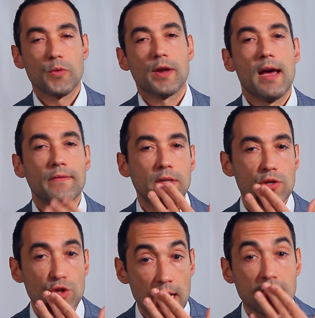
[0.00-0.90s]
We're going to have to
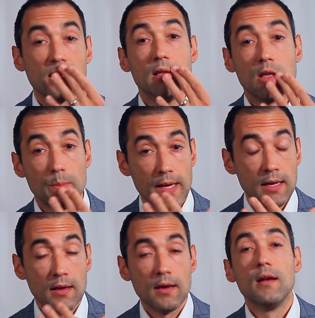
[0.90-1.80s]
inject a little
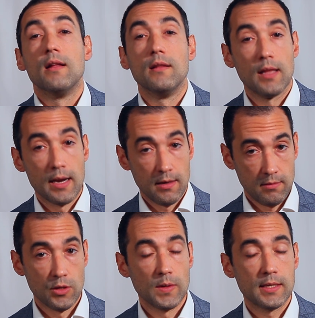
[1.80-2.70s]
bit, let
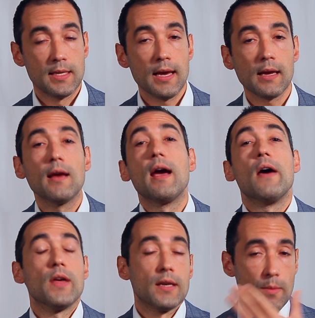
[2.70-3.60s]
it do its thing,
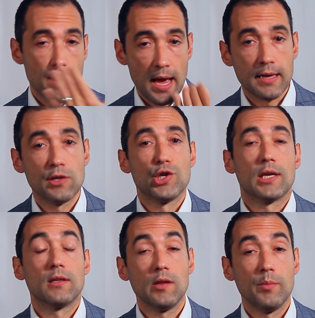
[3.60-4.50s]
and then come back and
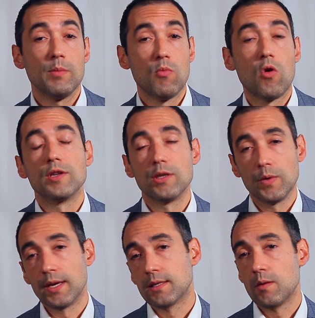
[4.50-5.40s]
inject a little bit more until
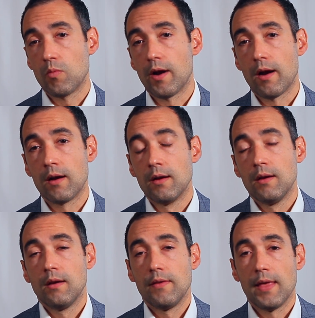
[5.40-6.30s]
we get somewhere
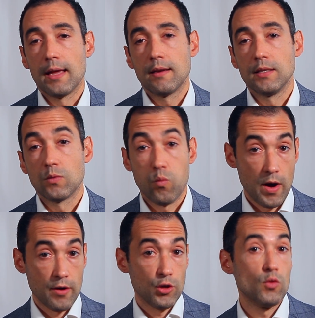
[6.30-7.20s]
that is
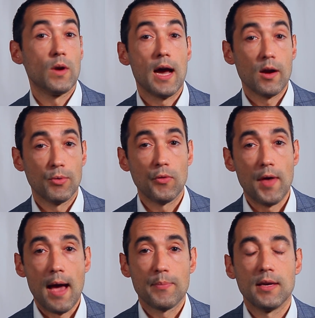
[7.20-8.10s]
where you and I are both
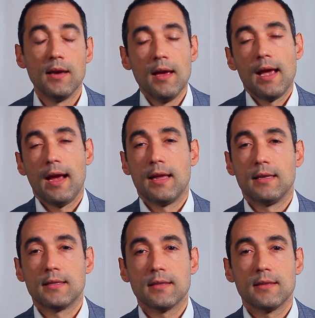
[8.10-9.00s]
happy.
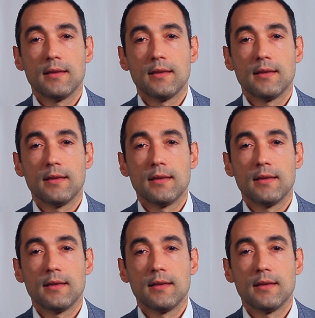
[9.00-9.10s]
And